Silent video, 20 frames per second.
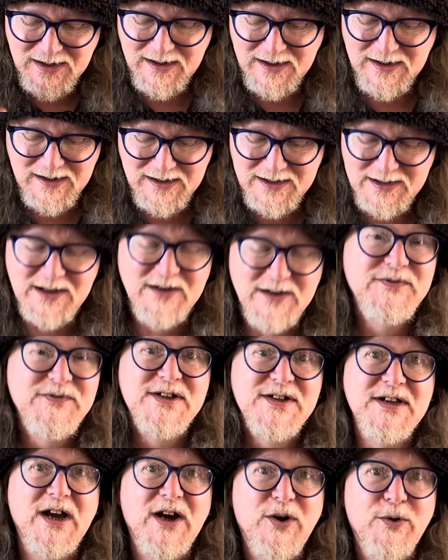I love
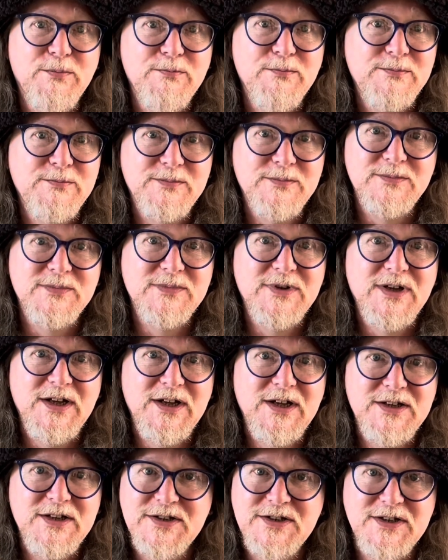this album.
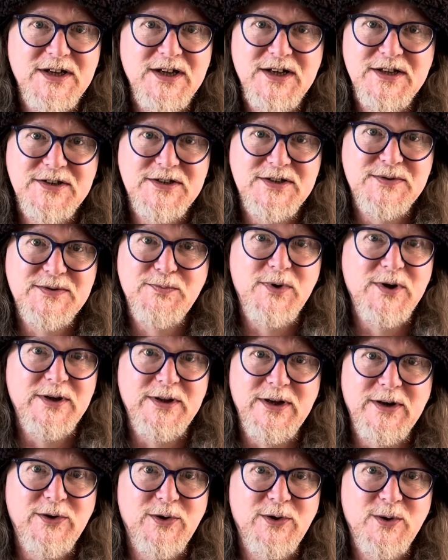It's one of
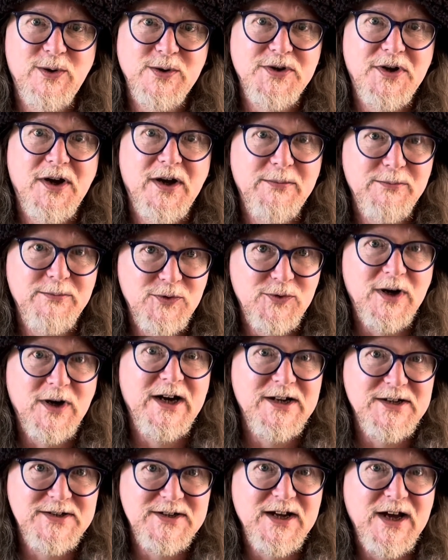their all-time
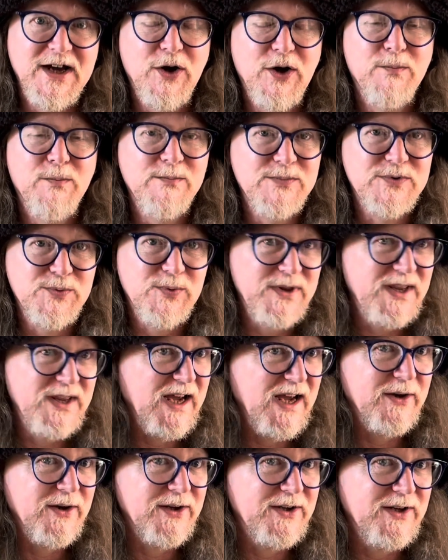greatest albums,
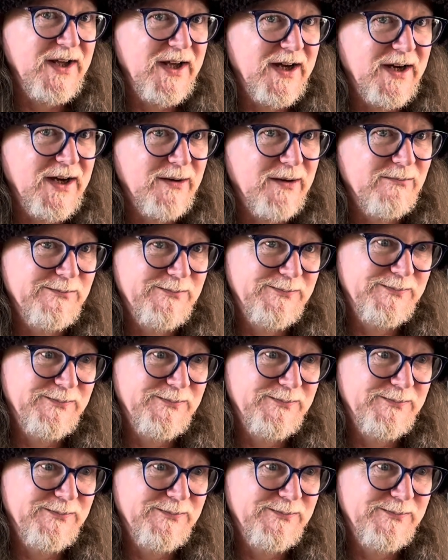without a doubt.